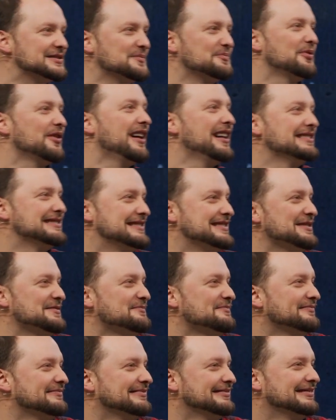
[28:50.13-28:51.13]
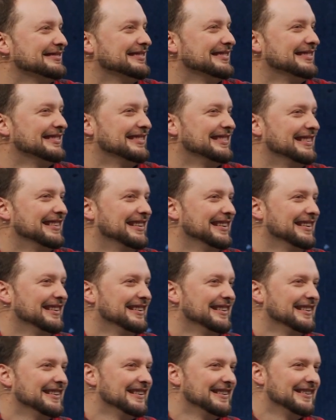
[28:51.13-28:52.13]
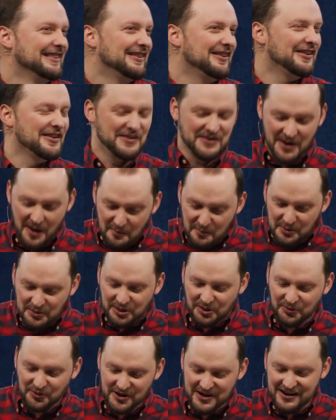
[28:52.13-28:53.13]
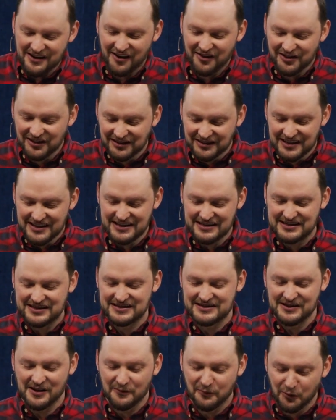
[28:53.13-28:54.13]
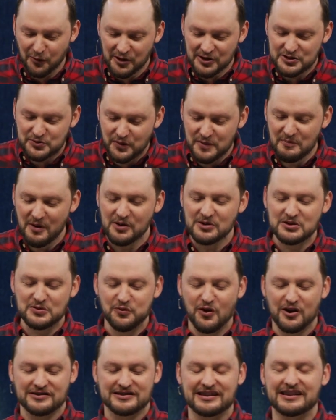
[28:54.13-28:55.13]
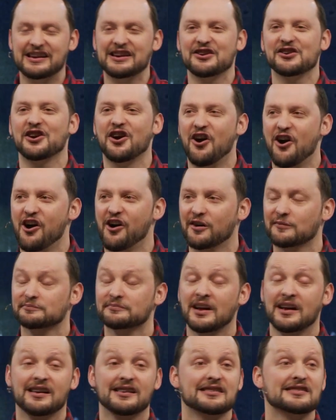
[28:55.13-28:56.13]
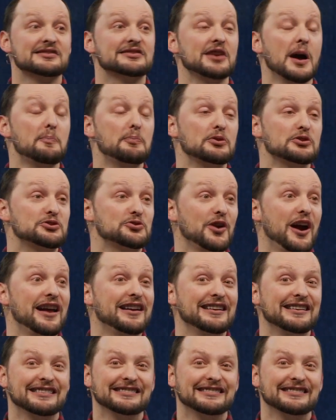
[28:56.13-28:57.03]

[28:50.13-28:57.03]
surprised him. Uh, number three on the list of words we most want to hear are, Supper's ready.